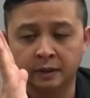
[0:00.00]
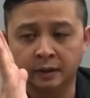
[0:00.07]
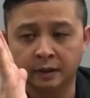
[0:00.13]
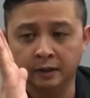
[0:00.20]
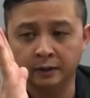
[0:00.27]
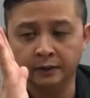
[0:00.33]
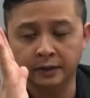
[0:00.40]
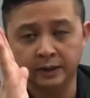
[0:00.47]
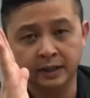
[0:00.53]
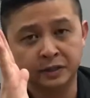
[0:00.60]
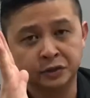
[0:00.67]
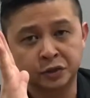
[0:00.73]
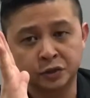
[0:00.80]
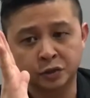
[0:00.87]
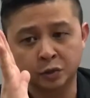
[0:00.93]
Uh, the
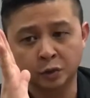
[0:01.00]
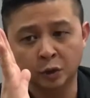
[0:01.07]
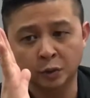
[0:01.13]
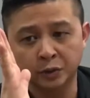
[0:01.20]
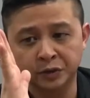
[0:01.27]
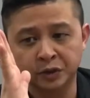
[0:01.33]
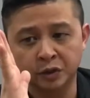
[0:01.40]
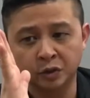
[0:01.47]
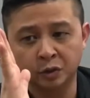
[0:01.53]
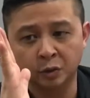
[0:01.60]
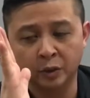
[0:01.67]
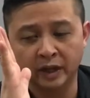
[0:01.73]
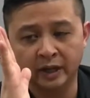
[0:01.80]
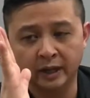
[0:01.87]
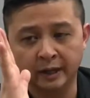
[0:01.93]
next you go into
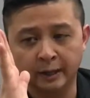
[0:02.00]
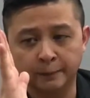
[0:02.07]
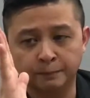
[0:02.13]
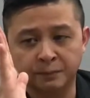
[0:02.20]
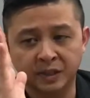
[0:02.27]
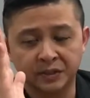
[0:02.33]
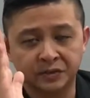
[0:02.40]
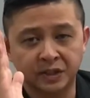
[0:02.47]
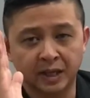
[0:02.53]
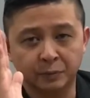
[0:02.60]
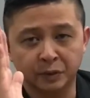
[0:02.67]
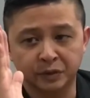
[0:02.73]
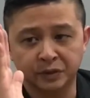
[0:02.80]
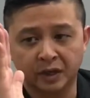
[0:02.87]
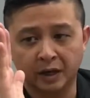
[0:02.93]
a
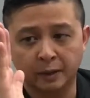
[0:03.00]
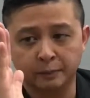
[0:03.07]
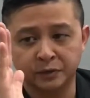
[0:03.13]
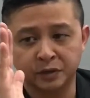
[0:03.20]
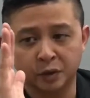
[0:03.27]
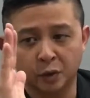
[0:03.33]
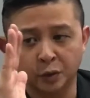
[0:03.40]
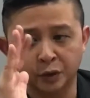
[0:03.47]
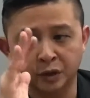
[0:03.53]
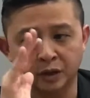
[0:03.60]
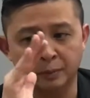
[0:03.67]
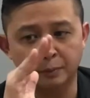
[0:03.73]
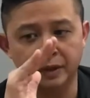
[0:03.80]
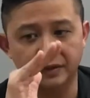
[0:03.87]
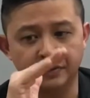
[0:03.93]
tabletop. So you're
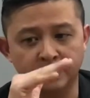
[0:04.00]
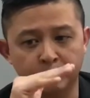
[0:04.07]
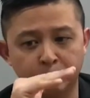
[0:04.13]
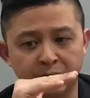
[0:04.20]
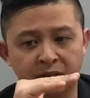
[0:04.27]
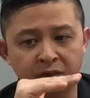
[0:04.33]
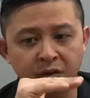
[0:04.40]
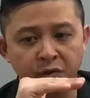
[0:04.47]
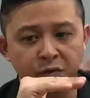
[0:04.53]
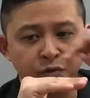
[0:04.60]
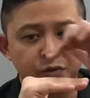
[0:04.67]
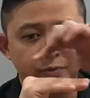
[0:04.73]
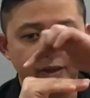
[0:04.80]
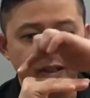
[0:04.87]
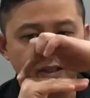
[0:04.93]
gonna bend the big
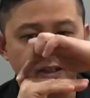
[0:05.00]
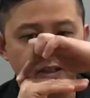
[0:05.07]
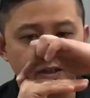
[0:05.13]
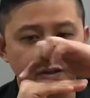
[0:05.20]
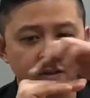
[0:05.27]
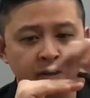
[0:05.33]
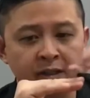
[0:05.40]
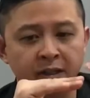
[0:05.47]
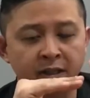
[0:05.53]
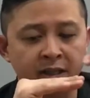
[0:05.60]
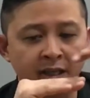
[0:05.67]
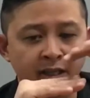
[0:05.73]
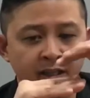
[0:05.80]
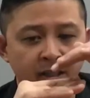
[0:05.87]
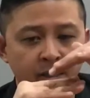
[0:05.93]
knuckles back here
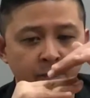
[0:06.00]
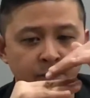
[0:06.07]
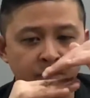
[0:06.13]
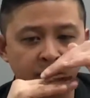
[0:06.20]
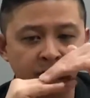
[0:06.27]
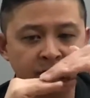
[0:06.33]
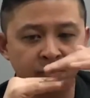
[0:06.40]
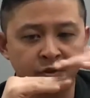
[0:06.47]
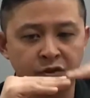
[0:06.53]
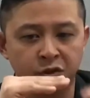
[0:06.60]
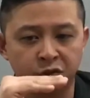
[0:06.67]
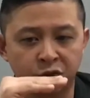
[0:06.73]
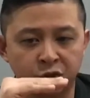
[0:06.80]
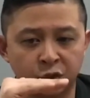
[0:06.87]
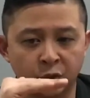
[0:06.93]
and keep these
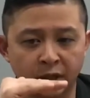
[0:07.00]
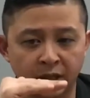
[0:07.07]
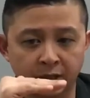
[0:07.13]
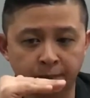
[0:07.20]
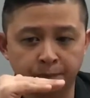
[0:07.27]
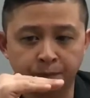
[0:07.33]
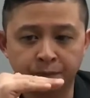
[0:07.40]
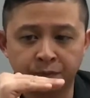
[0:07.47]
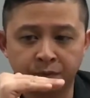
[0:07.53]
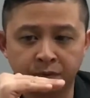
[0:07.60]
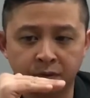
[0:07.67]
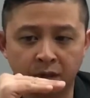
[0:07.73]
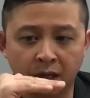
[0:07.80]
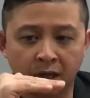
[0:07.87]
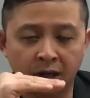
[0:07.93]
straight.
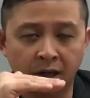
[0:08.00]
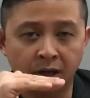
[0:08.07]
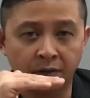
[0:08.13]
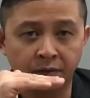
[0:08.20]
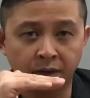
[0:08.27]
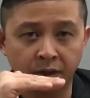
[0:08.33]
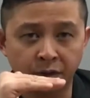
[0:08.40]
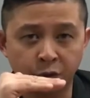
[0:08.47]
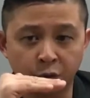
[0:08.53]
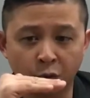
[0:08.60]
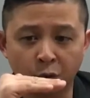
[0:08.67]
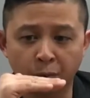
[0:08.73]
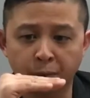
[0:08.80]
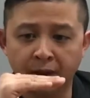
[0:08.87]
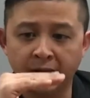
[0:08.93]
And then you
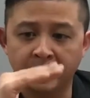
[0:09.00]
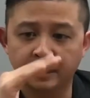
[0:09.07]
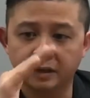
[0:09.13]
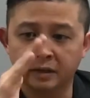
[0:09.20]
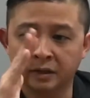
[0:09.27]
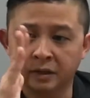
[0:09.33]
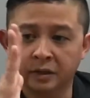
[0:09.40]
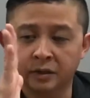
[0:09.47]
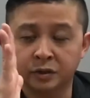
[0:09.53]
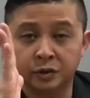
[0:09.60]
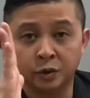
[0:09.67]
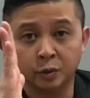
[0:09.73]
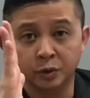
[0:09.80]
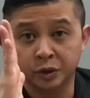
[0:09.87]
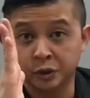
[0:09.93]
go back
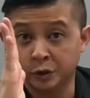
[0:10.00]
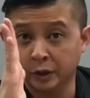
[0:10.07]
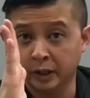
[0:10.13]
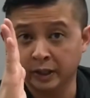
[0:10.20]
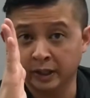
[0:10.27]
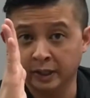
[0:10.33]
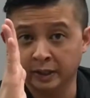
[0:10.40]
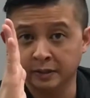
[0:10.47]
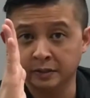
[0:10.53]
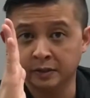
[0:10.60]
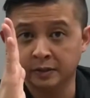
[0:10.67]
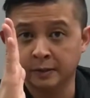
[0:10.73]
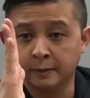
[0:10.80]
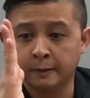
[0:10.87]
to a straight hand.